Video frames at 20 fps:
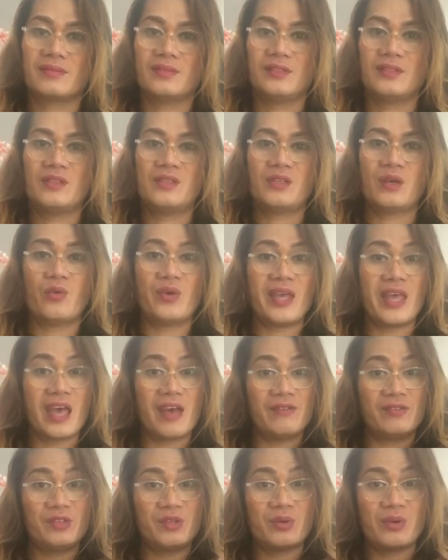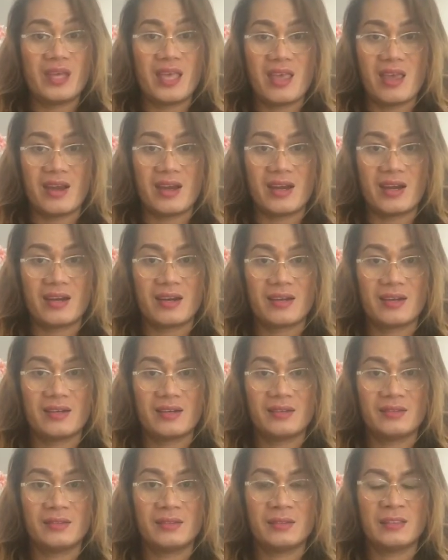So we have 2 here.
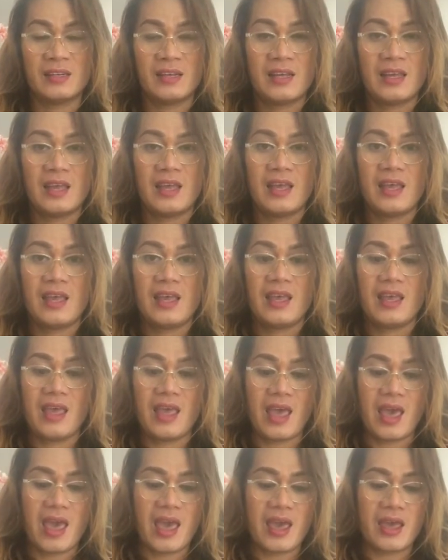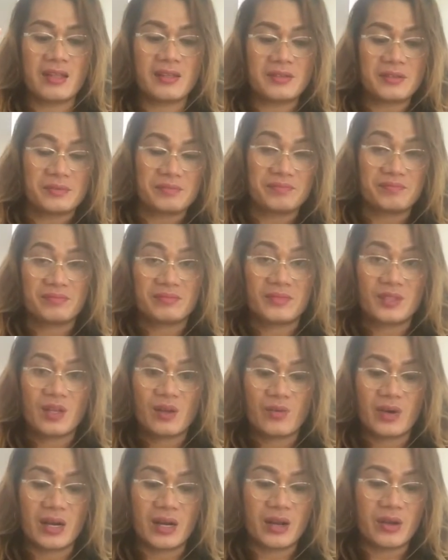And
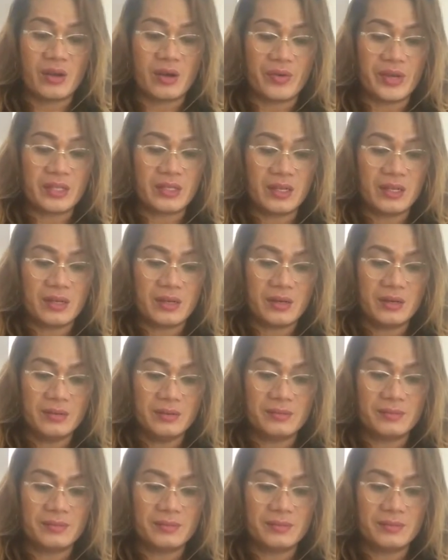what are we going to do?